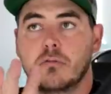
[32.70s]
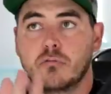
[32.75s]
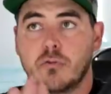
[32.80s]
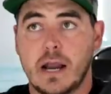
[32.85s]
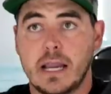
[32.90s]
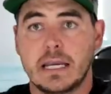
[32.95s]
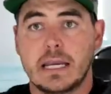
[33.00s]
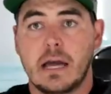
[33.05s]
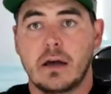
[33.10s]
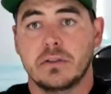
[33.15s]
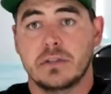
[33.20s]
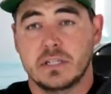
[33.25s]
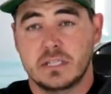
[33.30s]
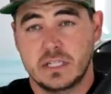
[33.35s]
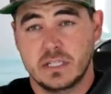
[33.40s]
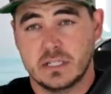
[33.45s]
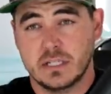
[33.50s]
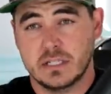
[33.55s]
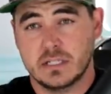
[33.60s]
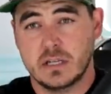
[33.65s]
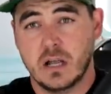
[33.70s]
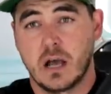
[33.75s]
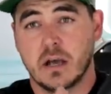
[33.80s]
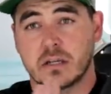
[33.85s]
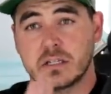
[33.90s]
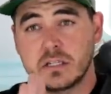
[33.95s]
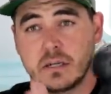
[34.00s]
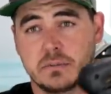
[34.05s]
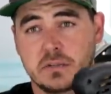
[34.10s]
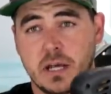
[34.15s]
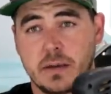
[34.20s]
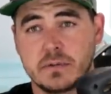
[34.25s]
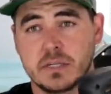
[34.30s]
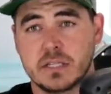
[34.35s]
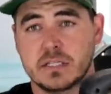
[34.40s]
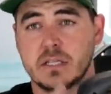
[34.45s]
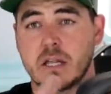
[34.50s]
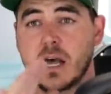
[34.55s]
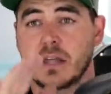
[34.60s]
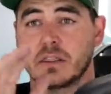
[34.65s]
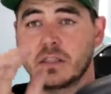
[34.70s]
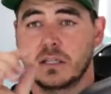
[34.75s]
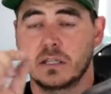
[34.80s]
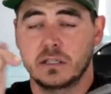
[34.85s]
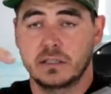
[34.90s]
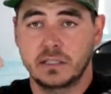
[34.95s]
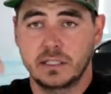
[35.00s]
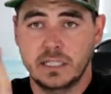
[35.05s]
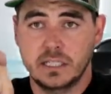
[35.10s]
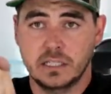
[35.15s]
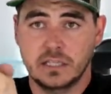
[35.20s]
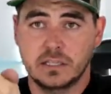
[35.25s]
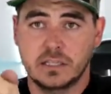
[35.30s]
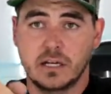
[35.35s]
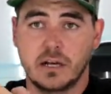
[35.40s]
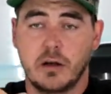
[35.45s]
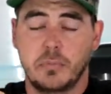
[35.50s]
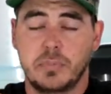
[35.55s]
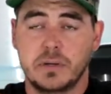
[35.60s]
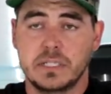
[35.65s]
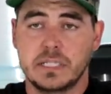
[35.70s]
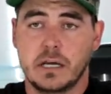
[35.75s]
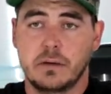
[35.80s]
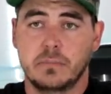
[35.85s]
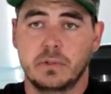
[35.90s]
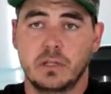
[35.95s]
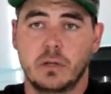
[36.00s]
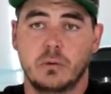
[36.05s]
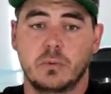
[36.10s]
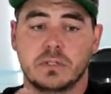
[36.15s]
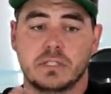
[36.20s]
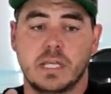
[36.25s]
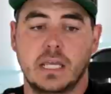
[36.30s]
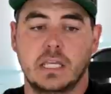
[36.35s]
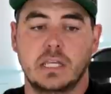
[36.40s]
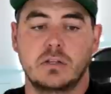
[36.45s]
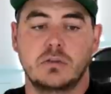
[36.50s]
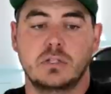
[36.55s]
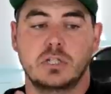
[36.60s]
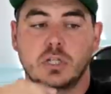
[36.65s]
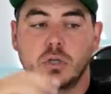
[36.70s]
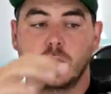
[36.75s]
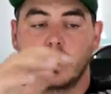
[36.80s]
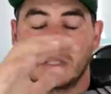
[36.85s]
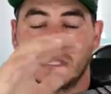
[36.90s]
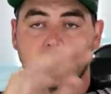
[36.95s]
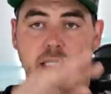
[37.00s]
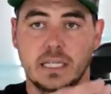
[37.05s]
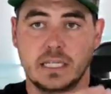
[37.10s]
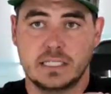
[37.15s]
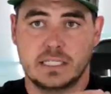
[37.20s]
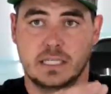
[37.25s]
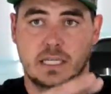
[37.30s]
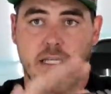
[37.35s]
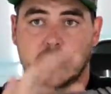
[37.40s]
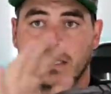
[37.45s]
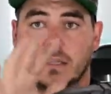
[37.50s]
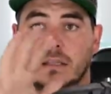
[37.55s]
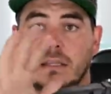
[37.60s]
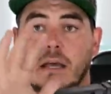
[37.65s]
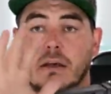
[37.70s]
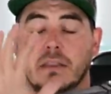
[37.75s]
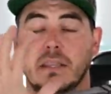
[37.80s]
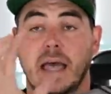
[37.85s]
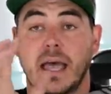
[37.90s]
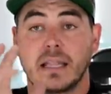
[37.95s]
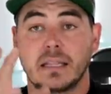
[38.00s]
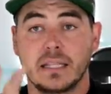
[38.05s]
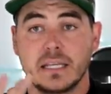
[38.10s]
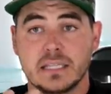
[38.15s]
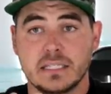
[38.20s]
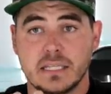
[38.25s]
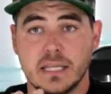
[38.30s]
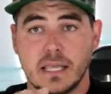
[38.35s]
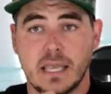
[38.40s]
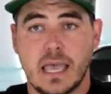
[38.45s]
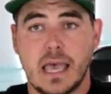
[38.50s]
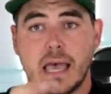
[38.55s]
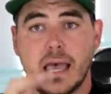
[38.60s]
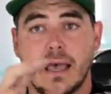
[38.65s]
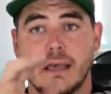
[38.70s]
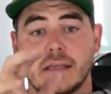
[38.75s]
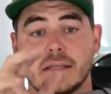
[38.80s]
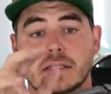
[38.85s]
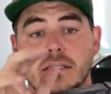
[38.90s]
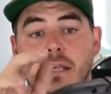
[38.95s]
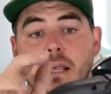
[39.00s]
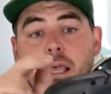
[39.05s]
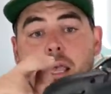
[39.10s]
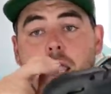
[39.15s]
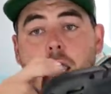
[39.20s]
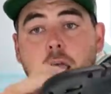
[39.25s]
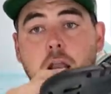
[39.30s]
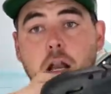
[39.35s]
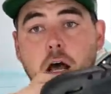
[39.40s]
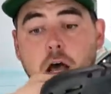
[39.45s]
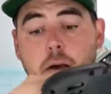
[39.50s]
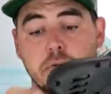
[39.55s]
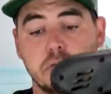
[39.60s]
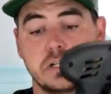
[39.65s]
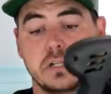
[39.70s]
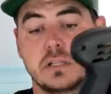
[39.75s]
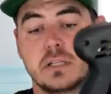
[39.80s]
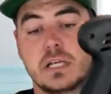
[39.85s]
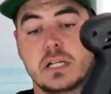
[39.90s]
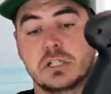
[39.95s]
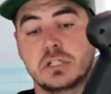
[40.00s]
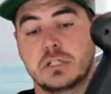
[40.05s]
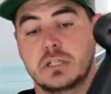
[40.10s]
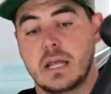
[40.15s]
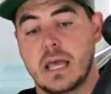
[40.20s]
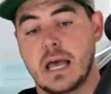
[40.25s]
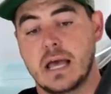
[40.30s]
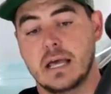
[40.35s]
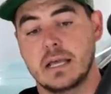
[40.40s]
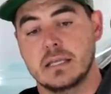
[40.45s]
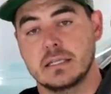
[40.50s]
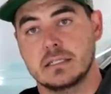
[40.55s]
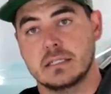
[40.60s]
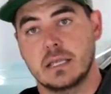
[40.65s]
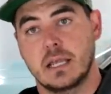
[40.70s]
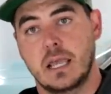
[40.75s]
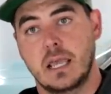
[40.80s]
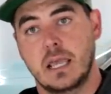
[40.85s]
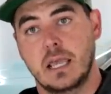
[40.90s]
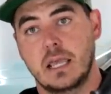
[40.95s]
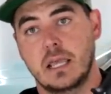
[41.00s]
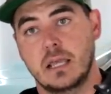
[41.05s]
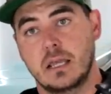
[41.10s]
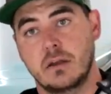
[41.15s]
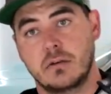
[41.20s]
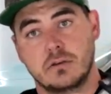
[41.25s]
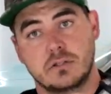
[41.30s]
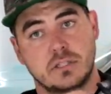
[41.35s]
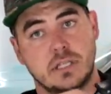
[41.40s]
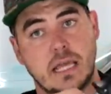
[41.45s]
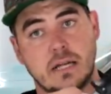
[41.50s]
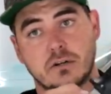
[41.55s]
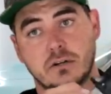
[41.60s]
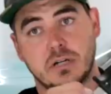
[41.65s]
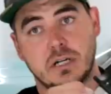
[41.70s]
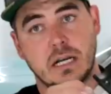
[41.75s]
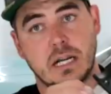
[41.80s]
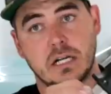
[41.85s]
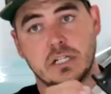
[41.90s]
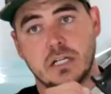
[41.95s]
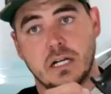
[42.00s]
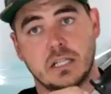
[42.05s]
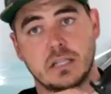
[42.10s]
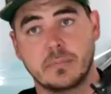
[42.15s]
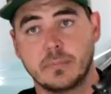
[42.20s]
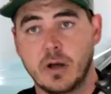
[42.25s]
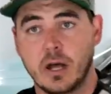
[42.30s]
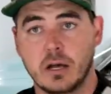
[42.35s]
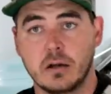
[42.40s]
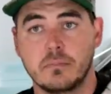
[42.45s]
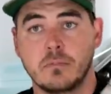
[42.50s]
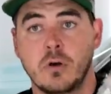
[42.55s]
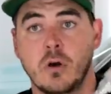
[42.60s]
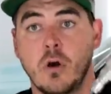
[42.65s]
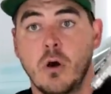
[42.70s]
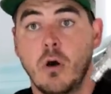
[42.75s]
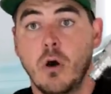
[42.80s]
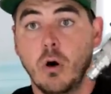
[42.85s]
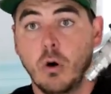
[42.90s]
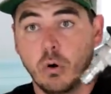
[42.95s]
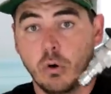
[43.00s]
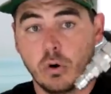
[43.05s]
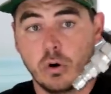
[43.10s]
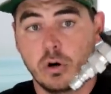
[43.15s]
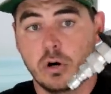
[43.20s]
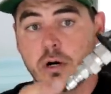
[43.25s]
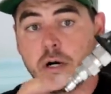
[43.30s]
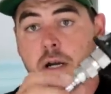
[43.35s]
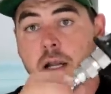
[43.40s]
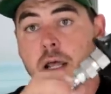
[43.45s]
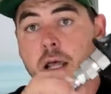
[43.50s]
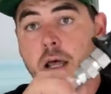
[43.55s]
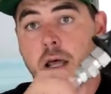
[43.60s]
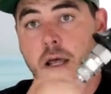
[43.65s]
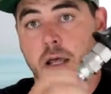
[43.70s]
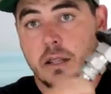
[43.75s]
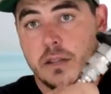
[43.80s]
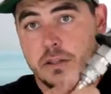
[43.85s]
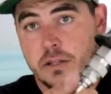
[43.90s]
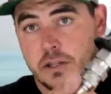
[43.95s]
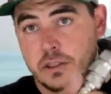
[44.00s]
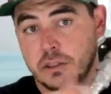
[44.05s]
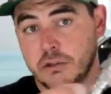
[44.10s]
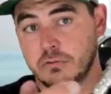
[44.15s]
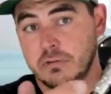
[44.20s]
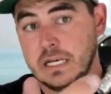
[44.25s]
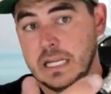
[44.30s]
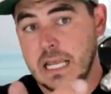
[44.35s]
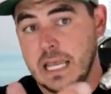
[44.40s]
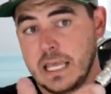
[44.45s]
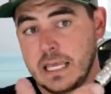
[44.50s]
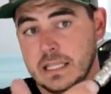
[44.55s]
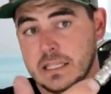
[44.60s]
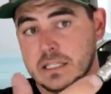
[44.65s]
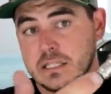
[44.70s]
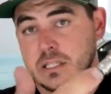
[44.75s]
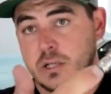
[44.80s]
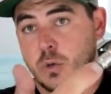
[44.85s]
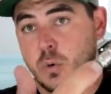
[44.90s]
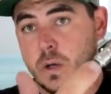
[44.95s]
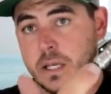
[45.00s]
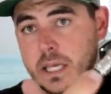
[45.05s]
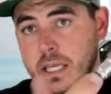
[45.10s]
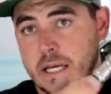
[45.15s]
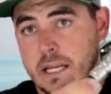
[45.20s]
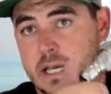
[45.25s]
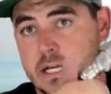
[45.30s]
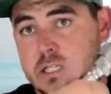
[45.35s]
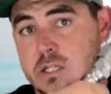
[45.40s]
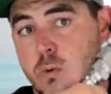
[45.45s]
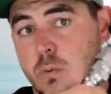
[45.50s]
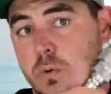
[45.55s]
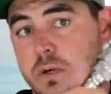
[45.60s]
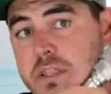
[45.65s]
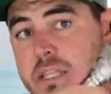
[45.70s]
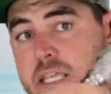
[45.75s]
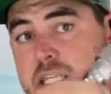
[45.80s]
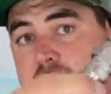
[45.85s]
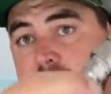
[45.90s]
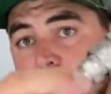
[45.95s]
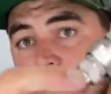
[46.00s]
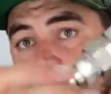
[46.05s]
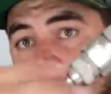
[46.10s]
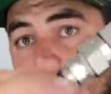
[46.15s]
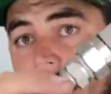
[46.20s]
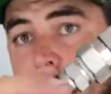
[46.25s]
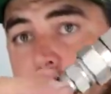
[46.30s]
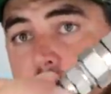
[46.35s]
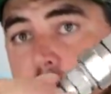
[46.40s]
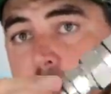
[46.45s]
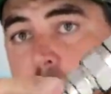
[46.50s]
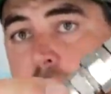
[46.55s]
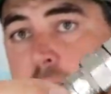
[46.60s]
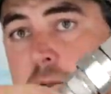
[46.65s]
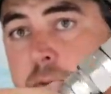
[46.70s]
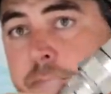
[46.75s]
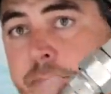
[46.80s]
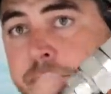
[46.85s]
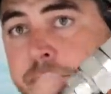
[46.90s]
Right now, this is in stock. Sometimes it's not. The link that I'll put down below will take you to the listing. Now that listing has an option that has a standard connection at the bottom or the three eighths quick connect with a swivel.